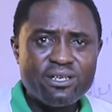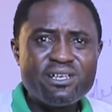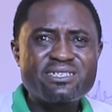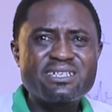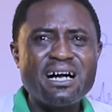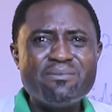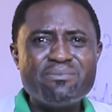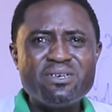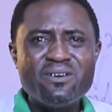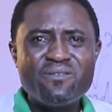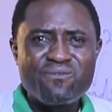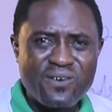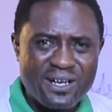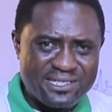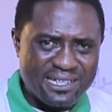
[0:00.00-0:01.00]
It can
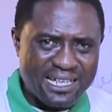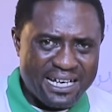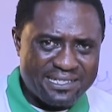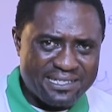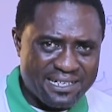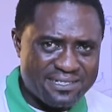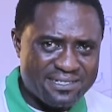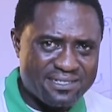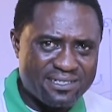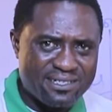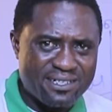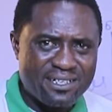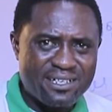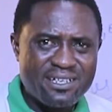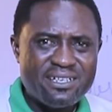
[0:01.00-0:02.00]
be fertilizers.
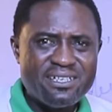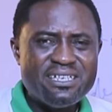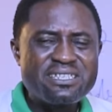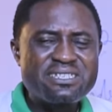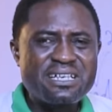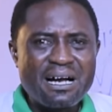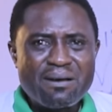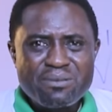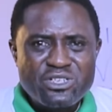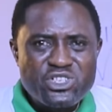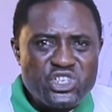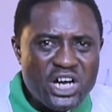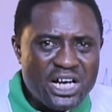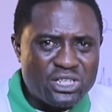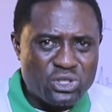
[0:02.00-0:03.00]
It can be
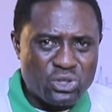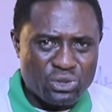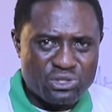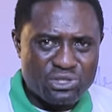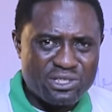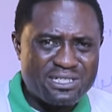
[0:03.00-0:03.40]
tractors.